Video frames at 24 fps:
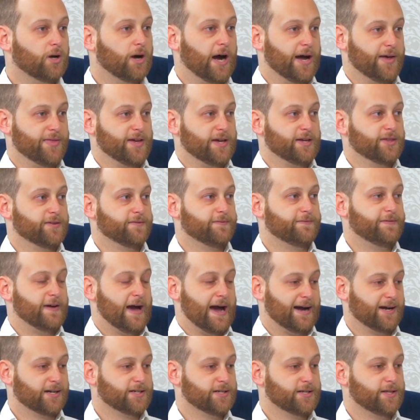I think the
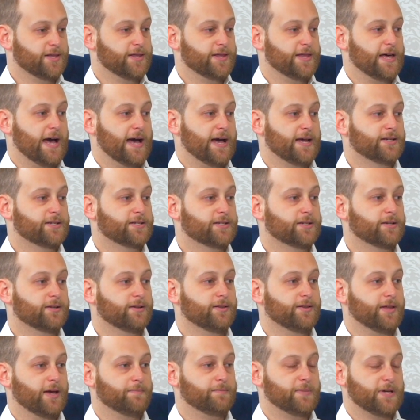fact that
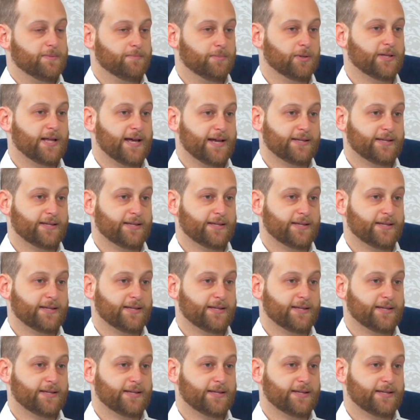people like